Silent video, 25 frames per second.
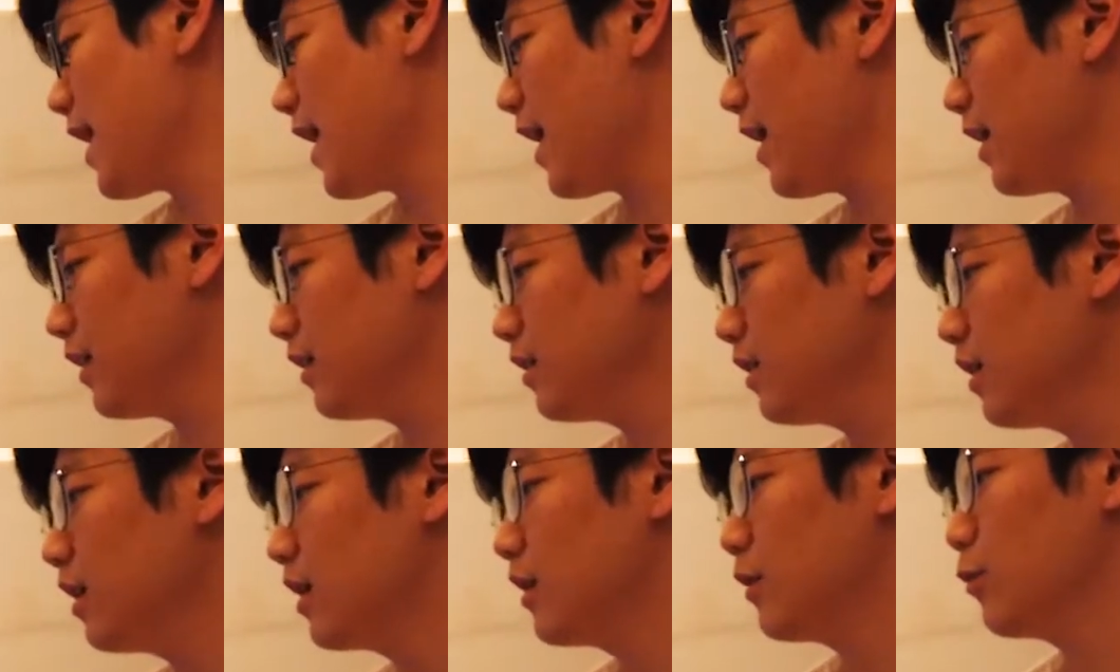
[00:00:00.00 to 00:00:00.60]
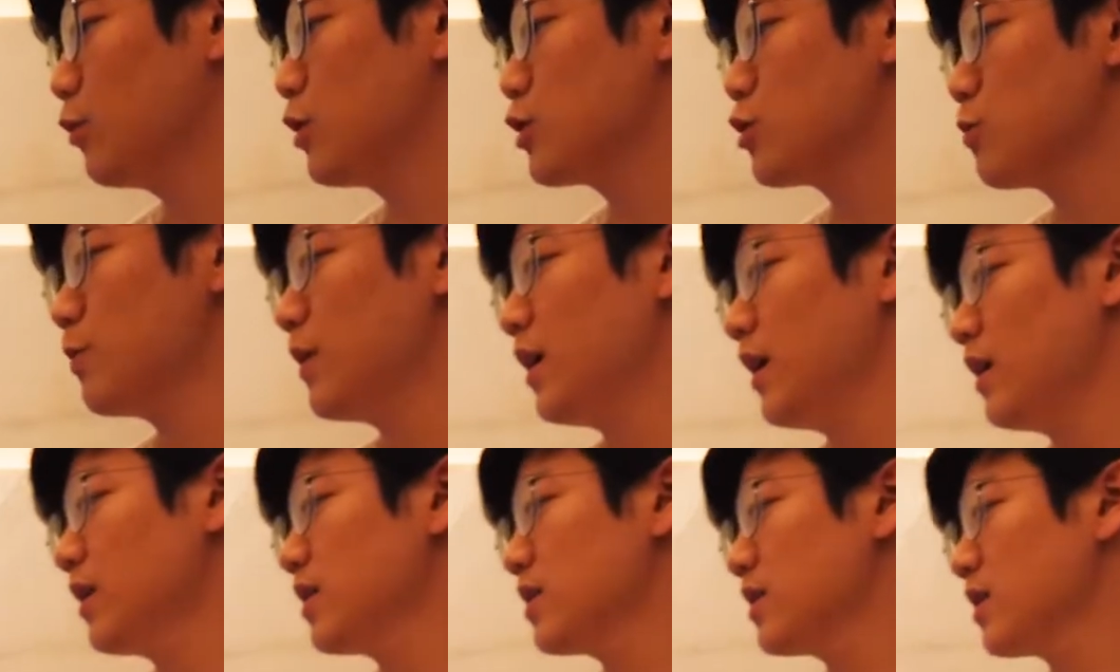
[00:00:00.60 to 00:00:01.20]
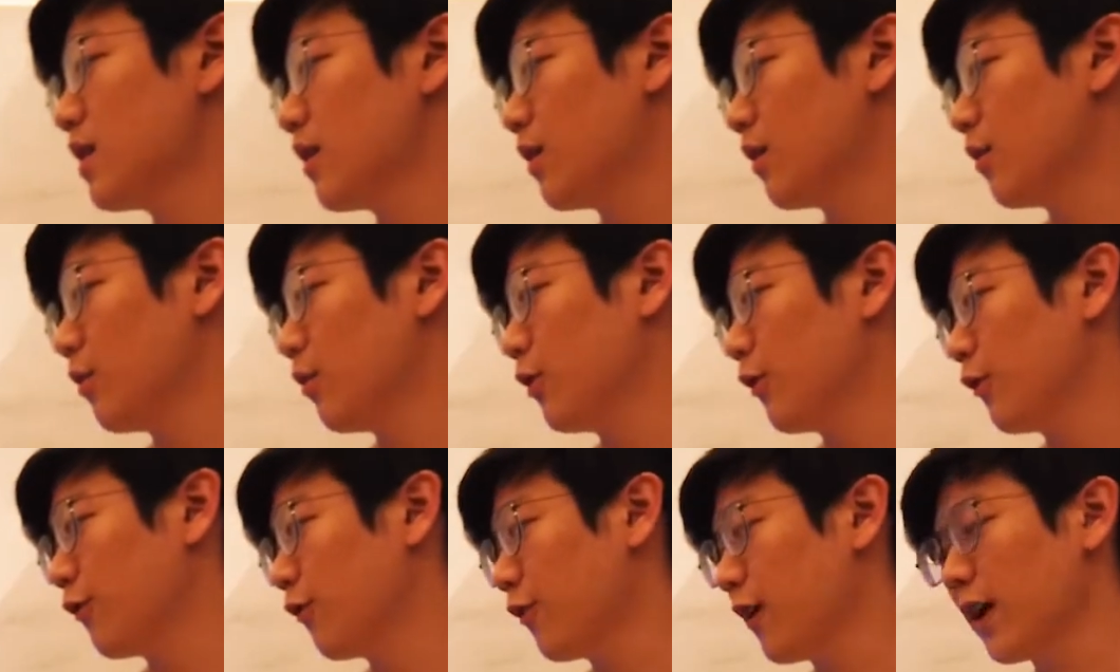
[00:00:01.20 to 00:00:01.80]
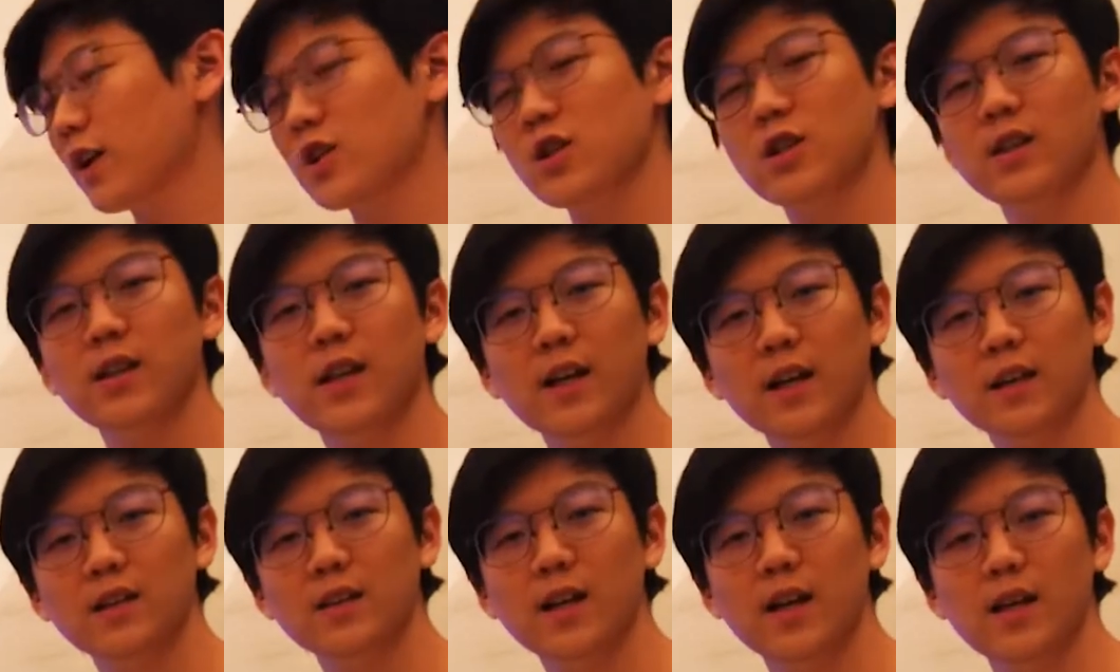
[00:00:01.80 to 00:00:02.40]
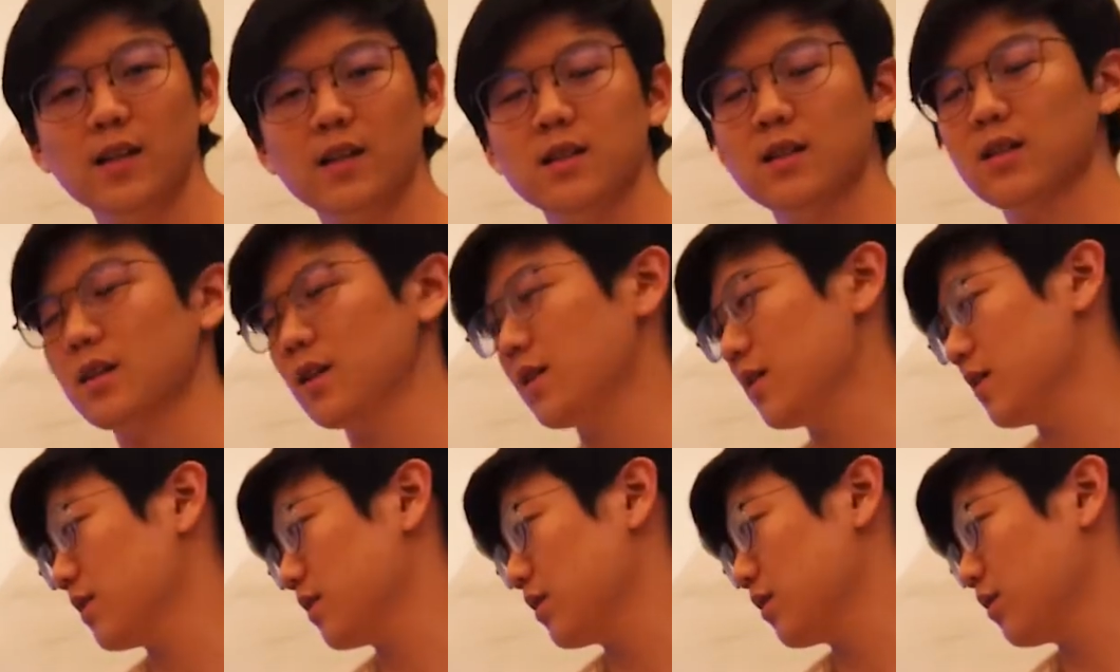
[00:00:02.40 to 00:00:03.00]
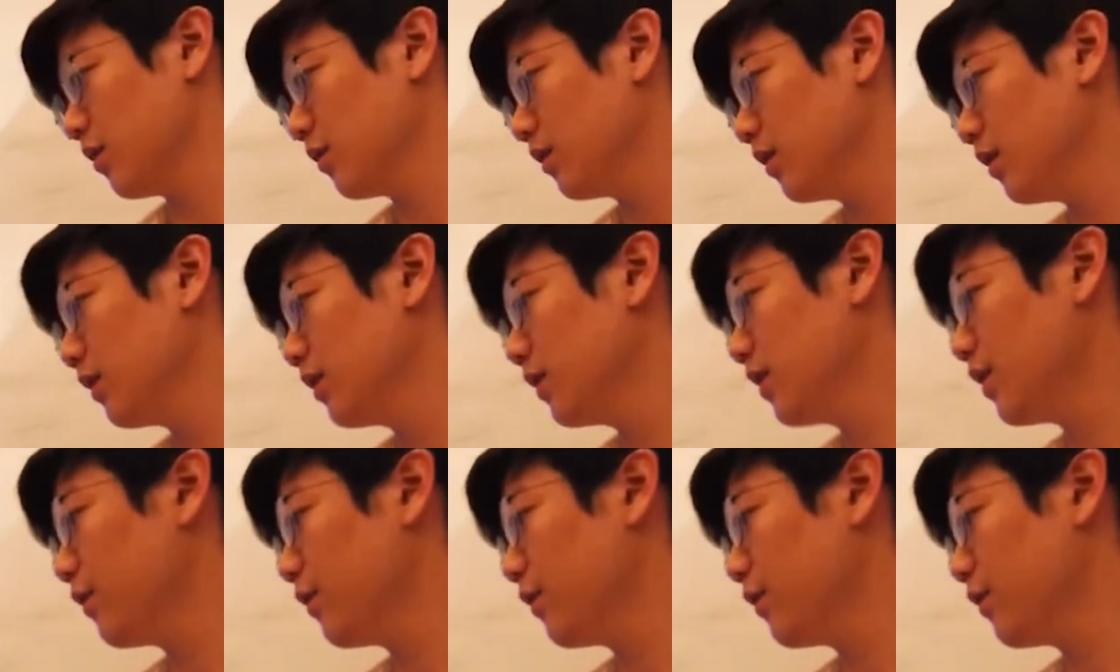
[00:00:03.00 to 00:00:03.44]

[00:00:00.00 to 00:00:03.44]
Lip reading: n, which means the refraction index, is totally